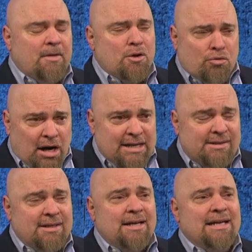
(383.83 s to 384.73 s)

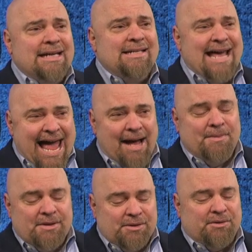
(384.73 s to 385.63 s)
Christ is
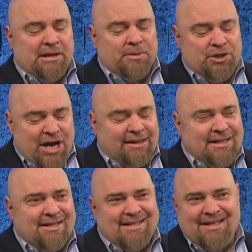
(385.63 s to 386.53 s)
absolutely
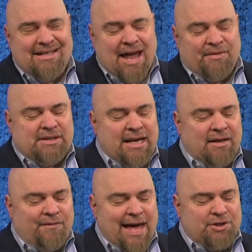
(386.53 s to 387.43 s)
rejecting this in
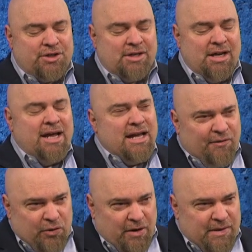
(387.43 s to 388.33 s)
devastating fashion.
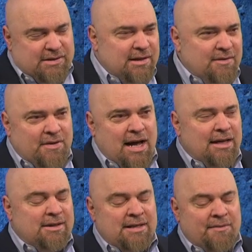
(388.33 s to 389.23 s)
If you're the Son of
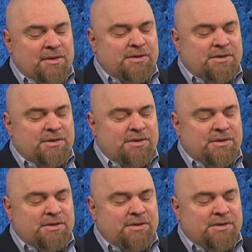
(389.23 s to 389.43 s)
God, the devil